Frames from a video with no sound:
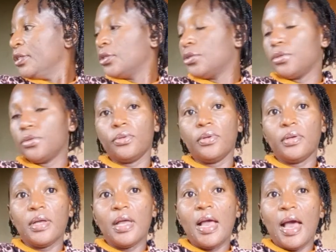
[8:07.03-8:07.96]
So
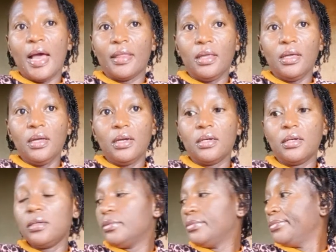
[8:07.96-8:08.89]
I think
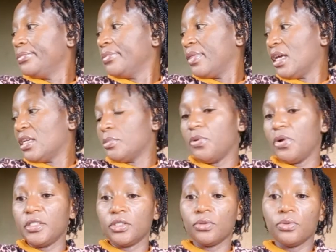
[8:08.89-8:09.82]
that boil
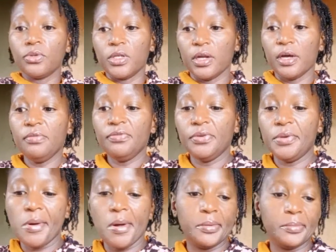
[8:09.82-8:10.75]
is good enough.
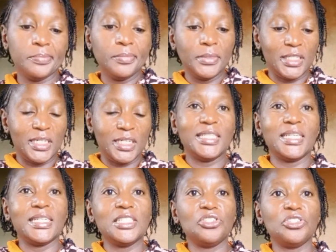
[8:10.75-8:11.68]
It doesn't
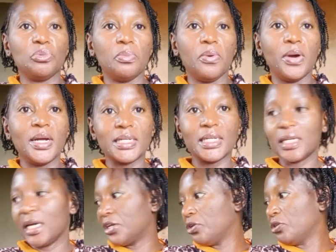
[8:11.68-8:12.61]
need to boil really
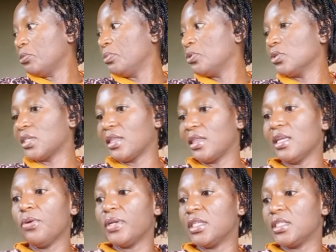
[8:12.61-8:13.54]
a lot because I
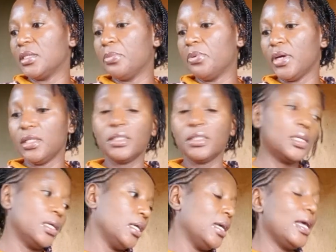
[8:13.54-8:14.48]
think when it boils,
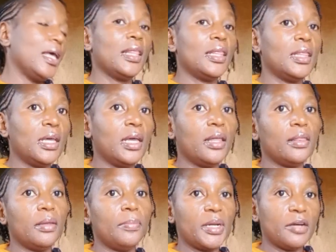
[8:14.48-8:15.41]

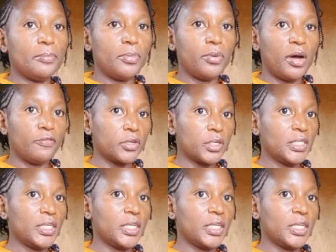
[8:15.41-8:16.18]
the pineapple have already